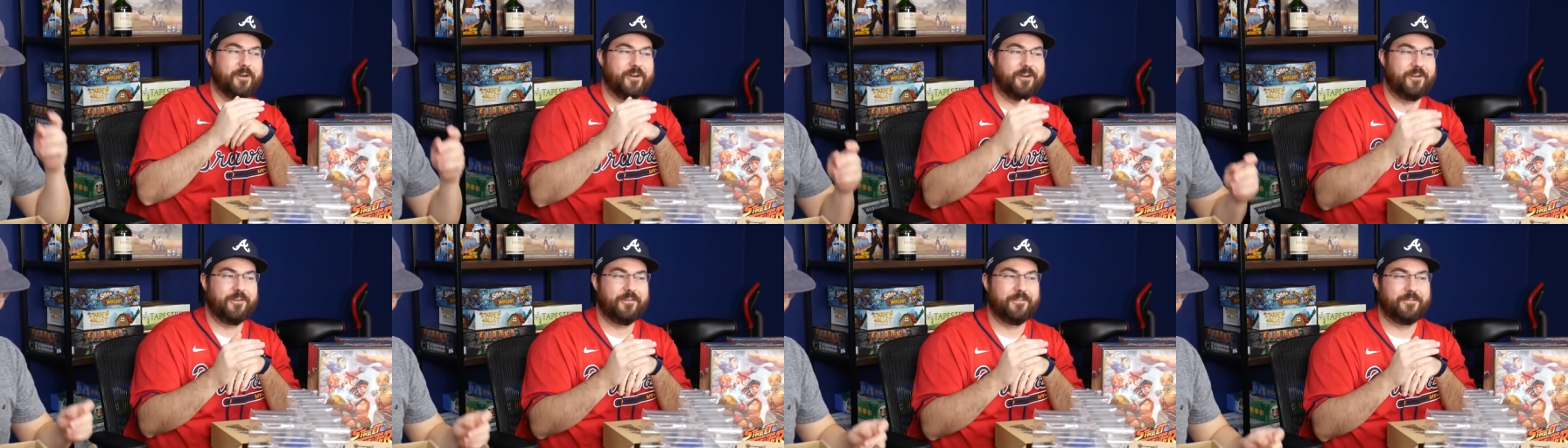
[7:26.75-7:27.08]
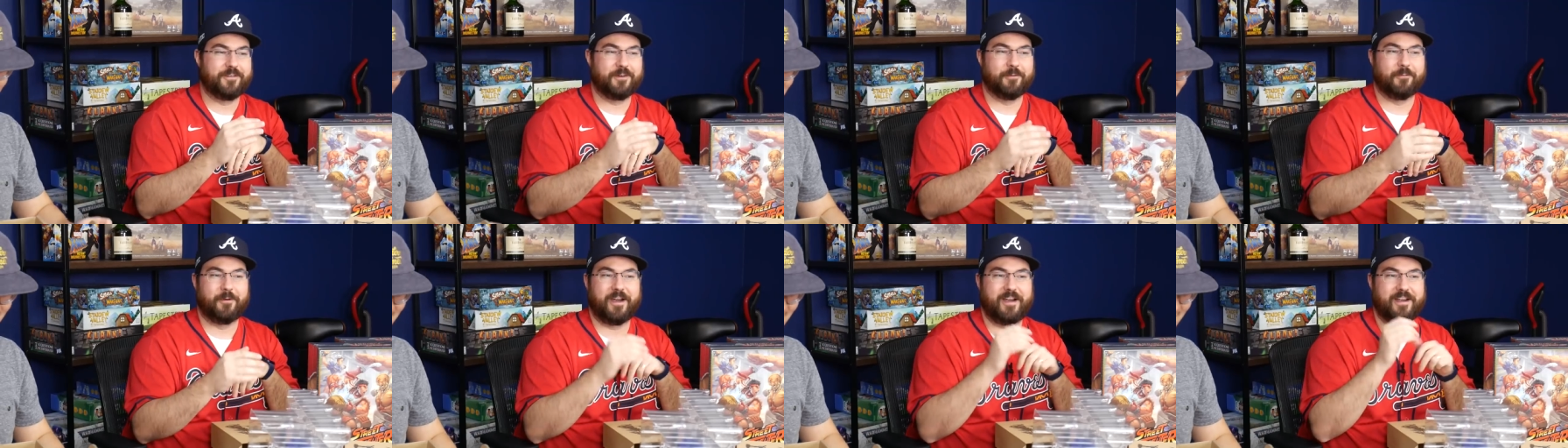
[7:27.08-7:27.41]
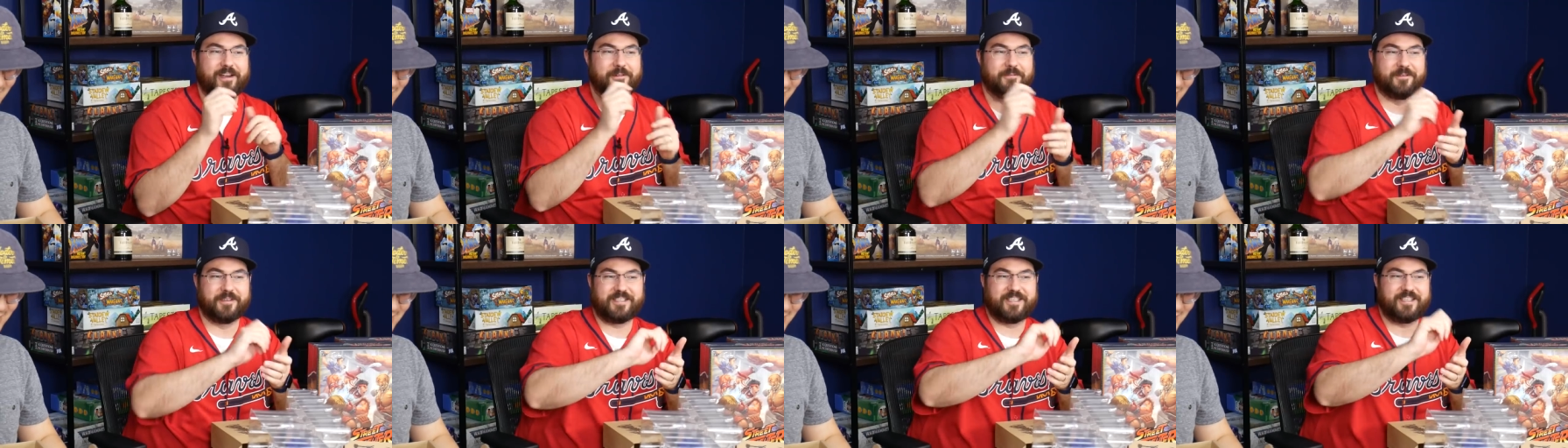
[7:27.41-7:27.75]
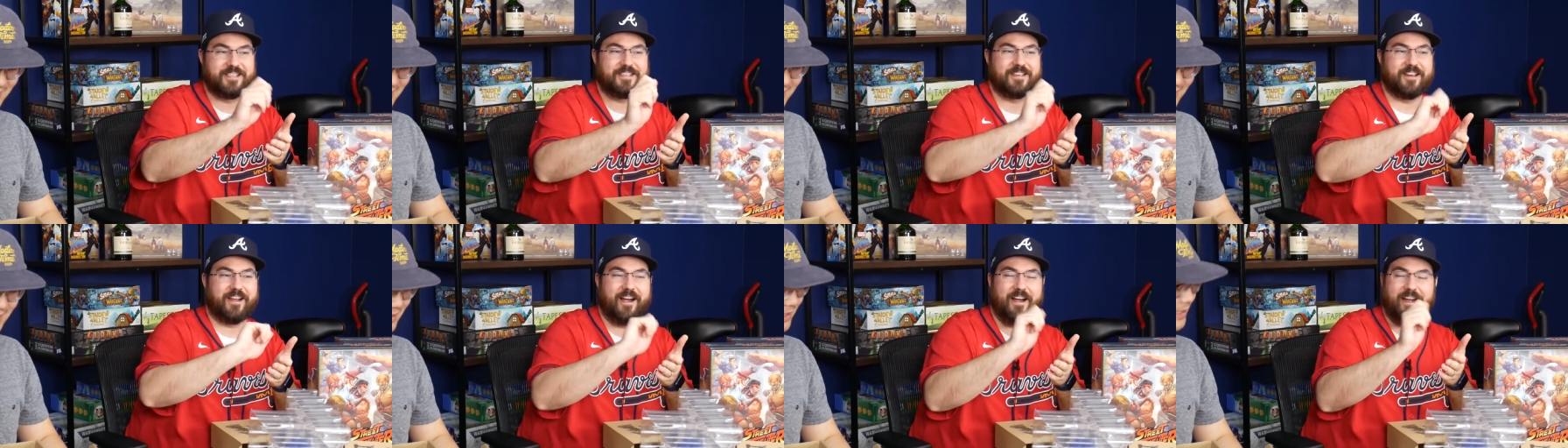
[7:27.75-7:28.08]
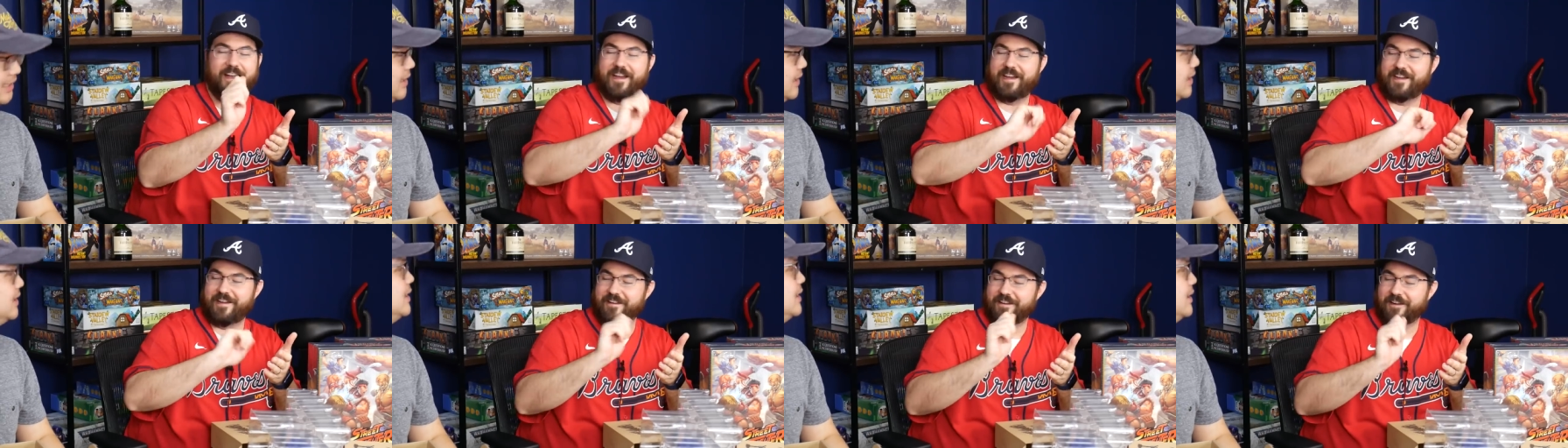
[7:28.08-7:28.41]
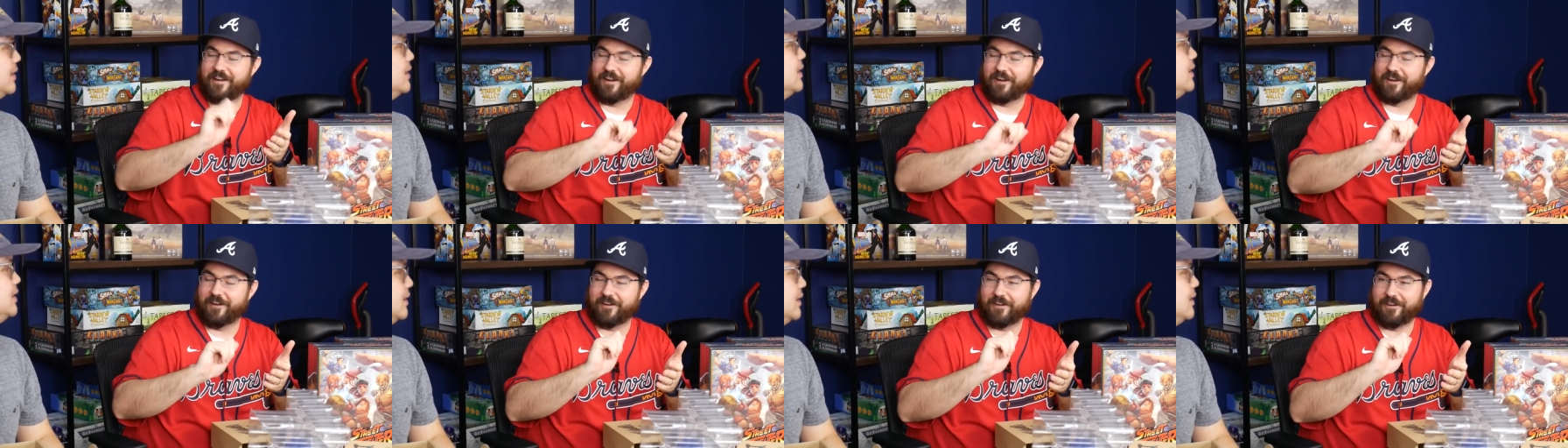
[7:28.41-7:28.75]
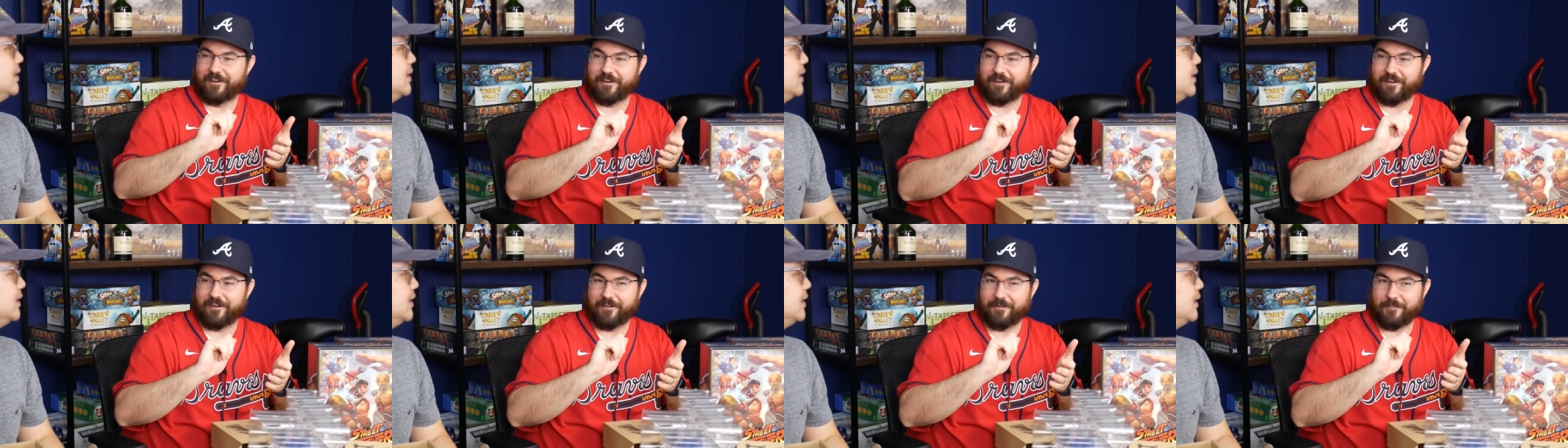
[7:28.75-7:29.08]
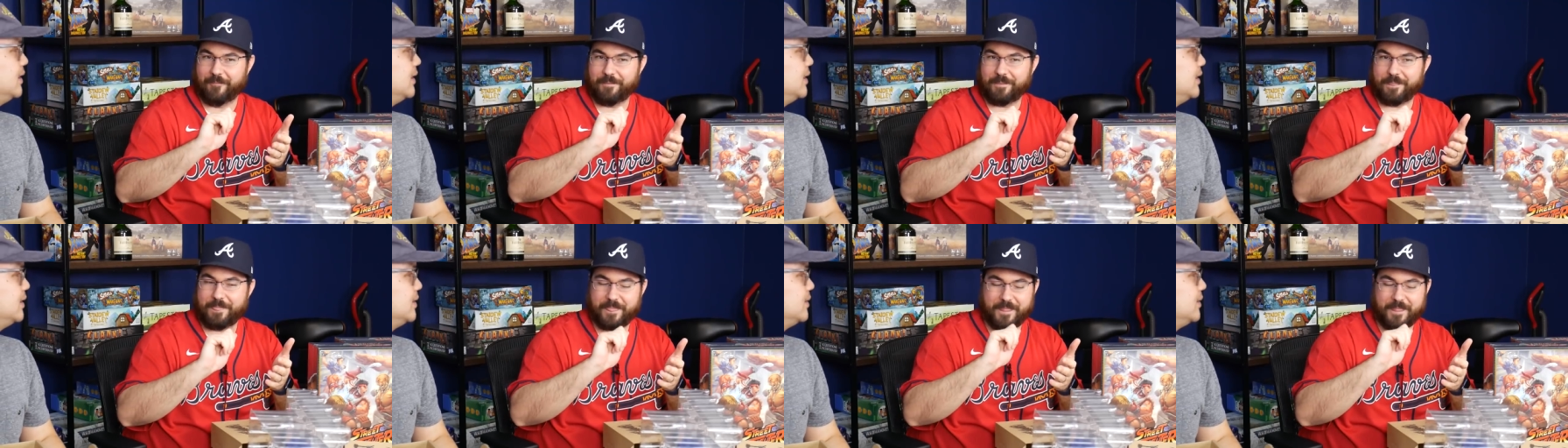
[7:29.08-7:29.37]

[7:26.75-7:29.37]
move to where he would sign a, uh,